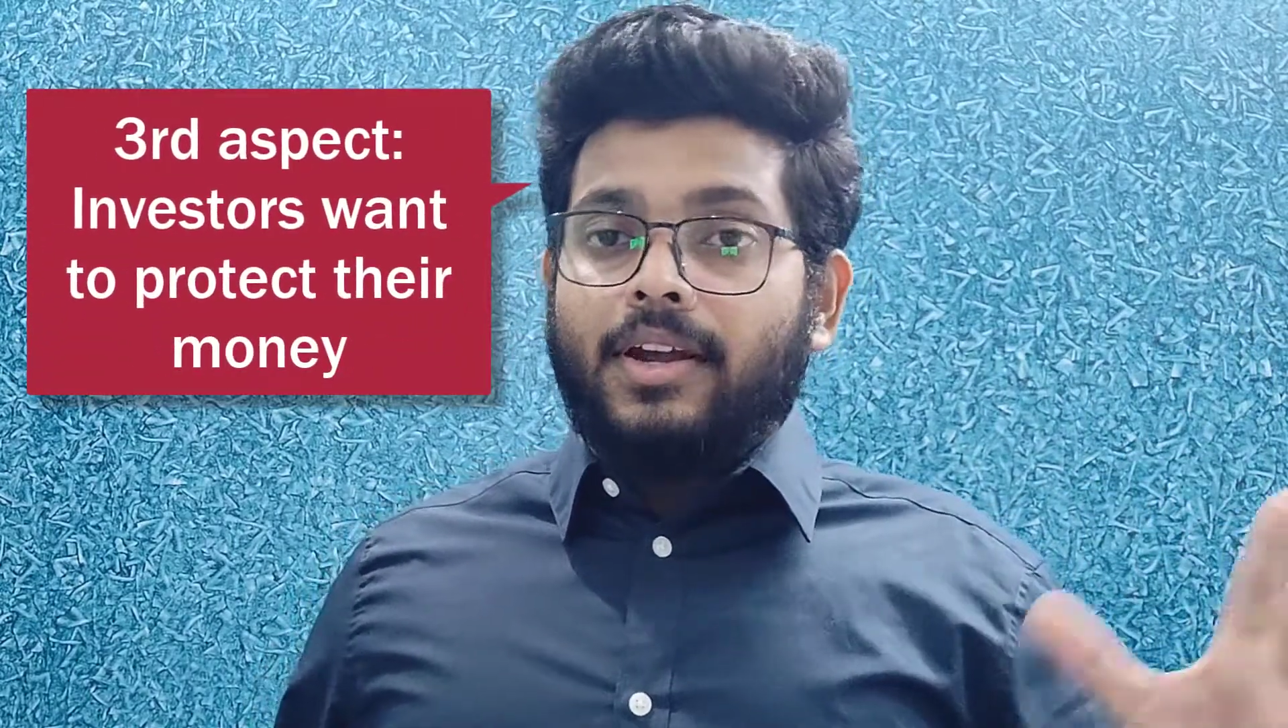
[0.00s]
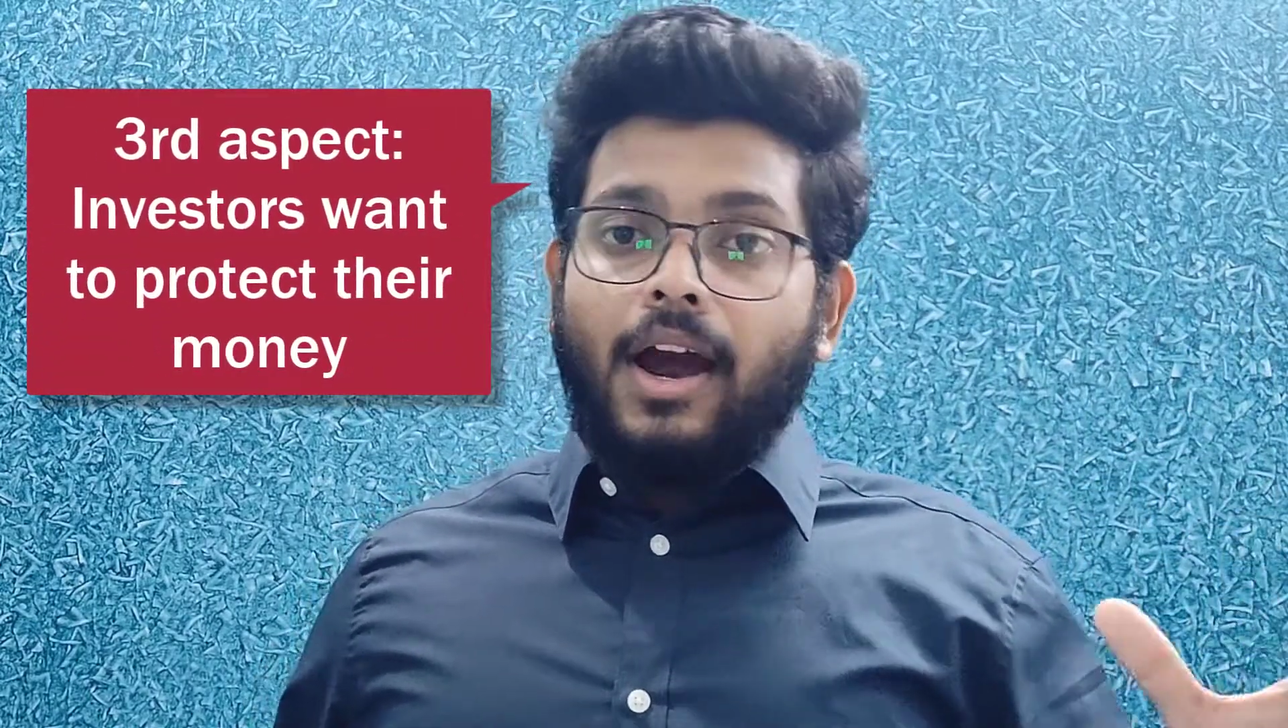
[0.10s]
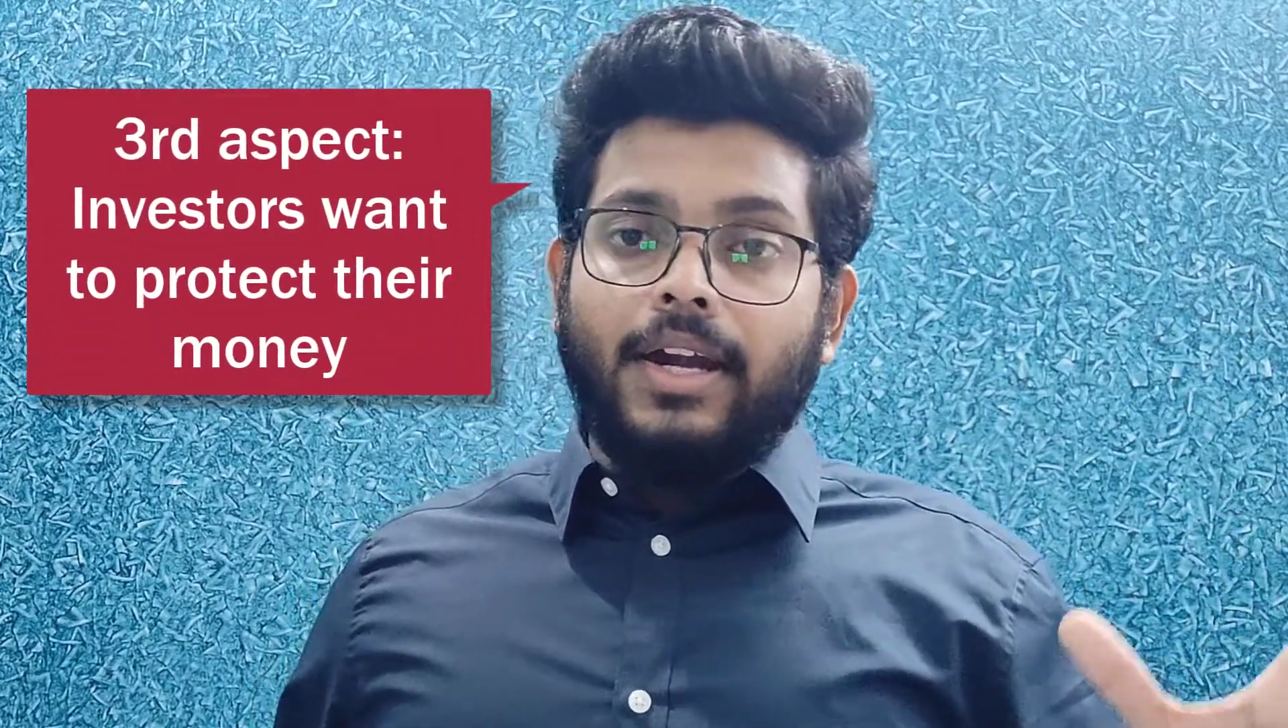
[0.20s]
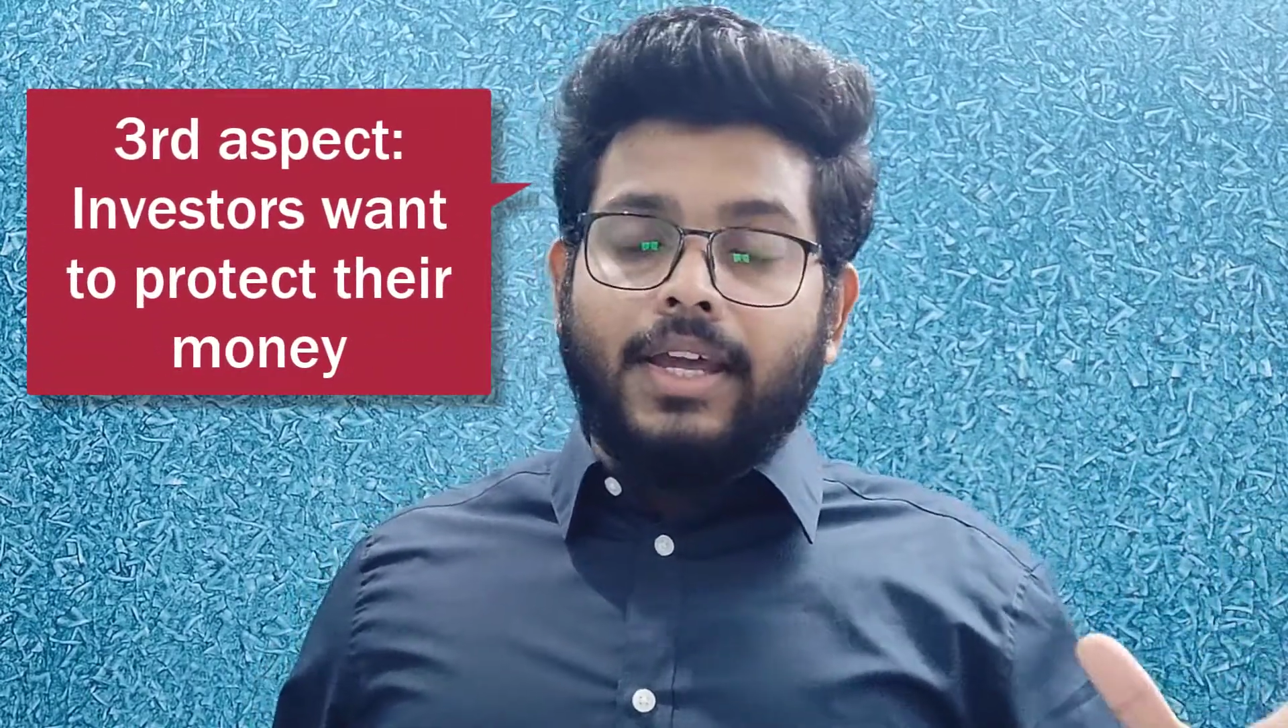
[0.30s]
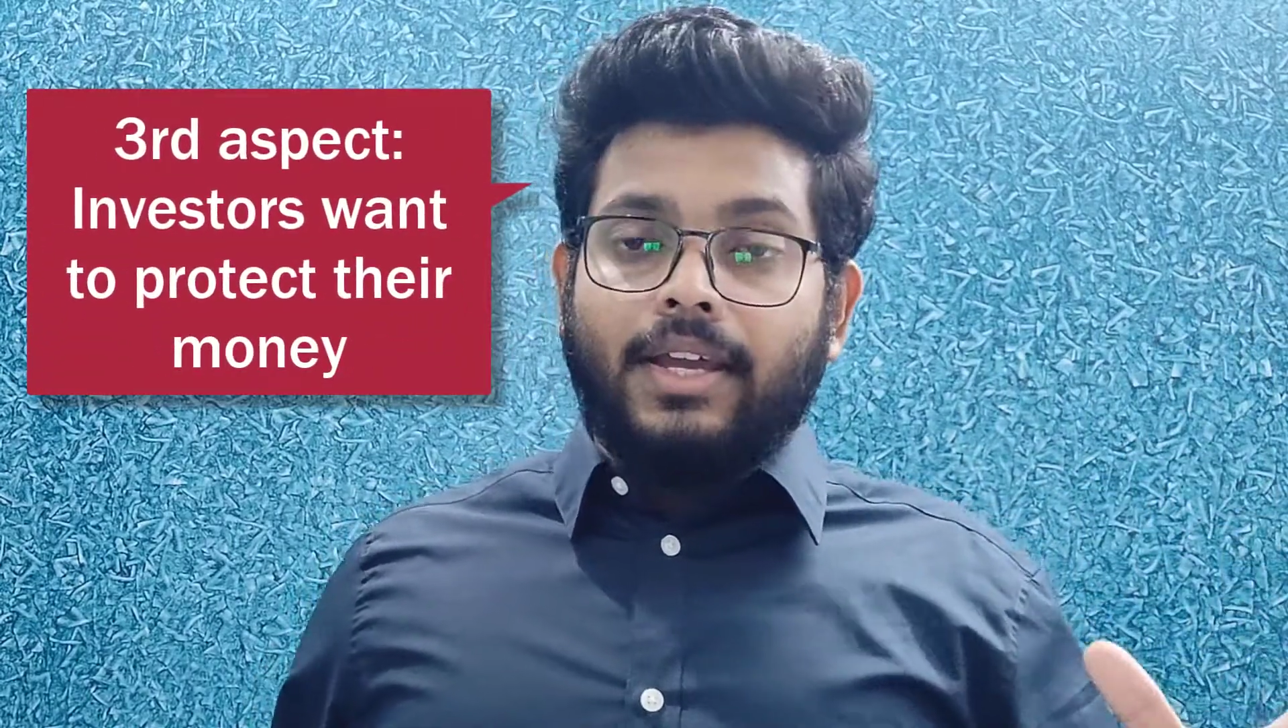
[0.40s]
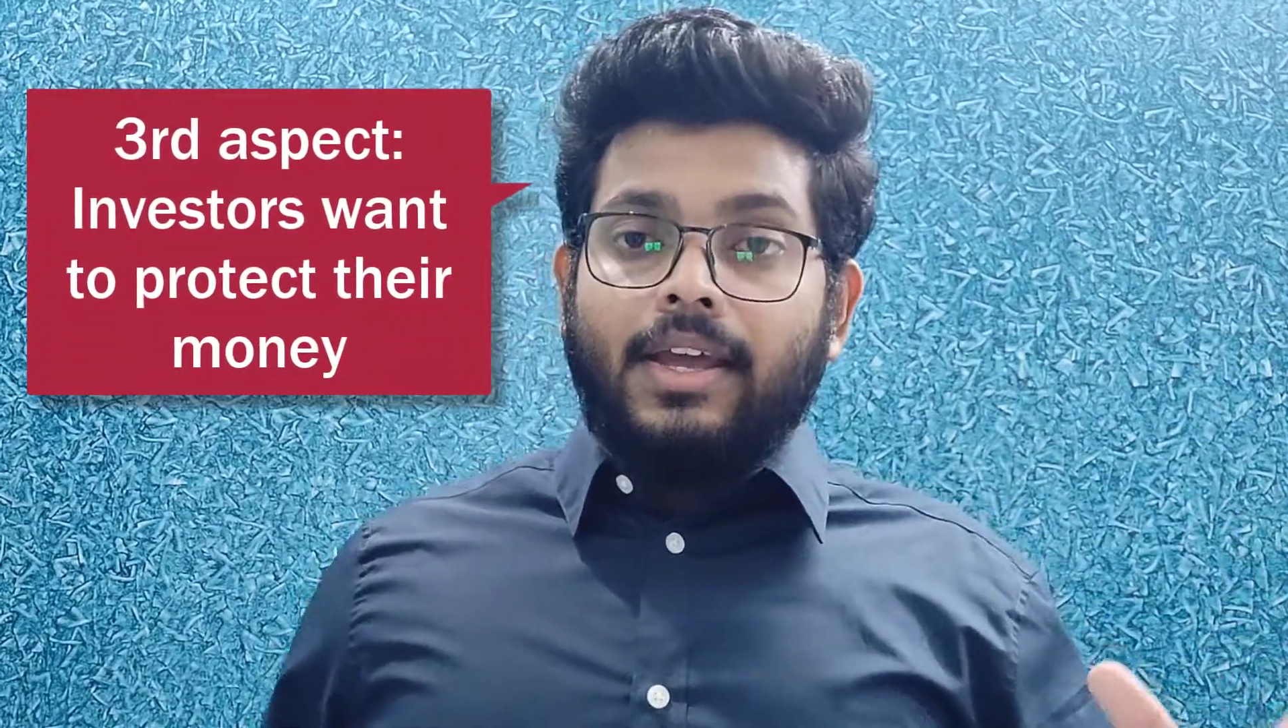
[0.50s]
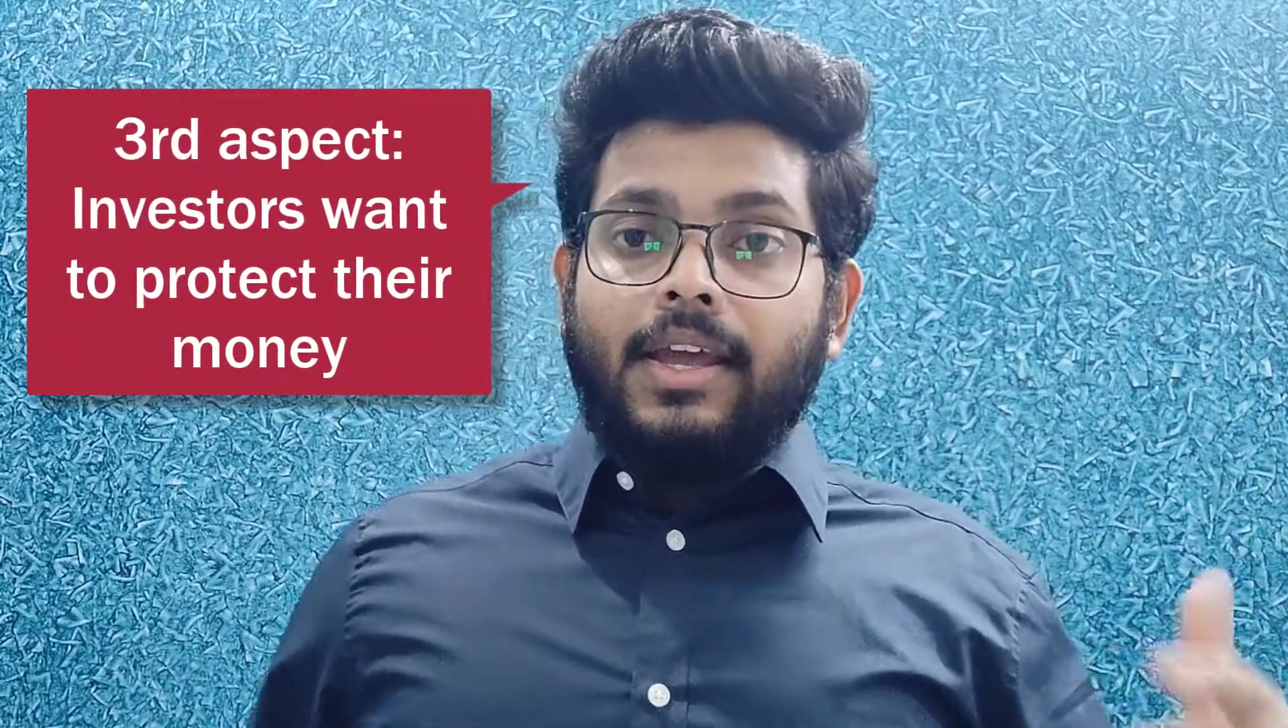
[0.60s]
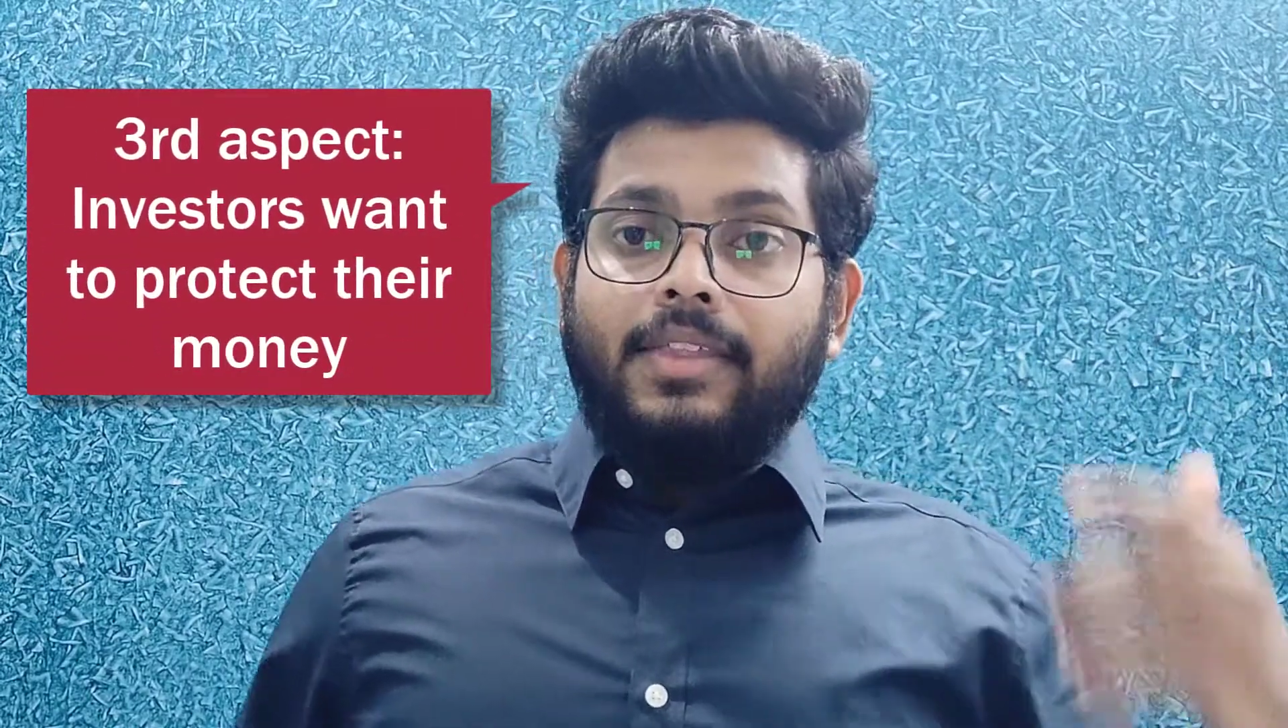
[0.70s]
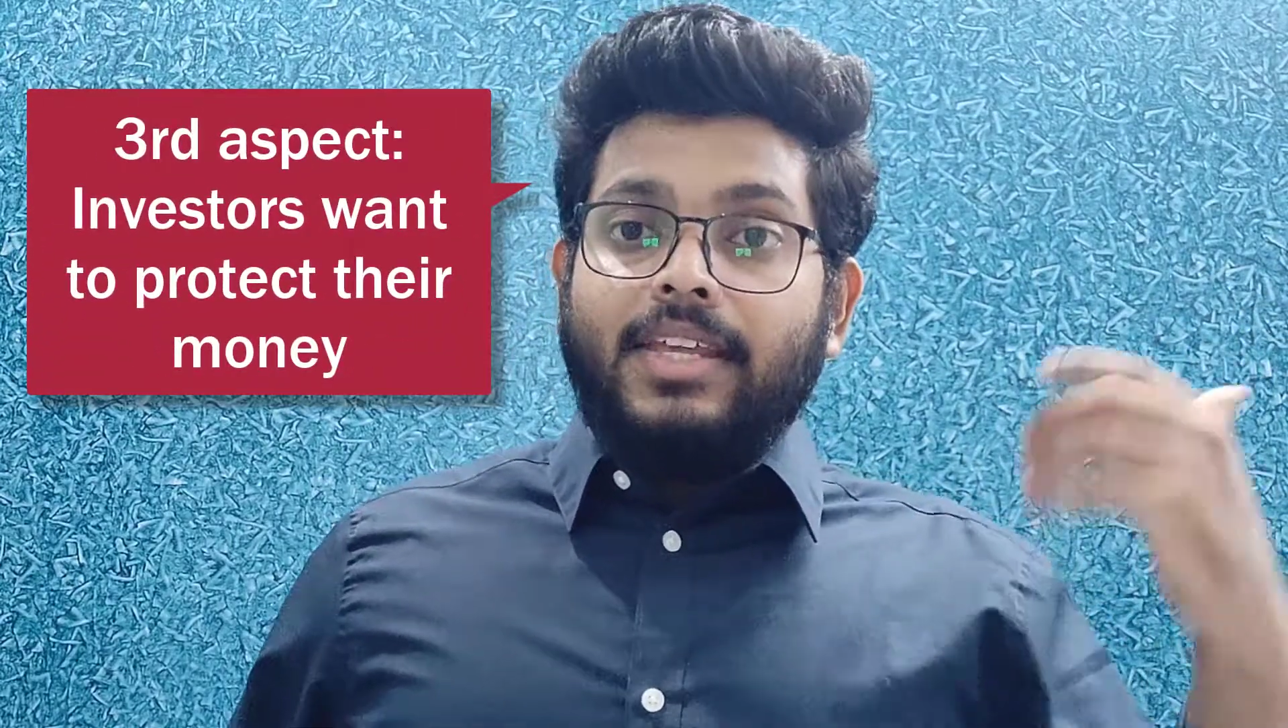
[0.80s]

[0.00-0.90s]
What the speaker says: regarding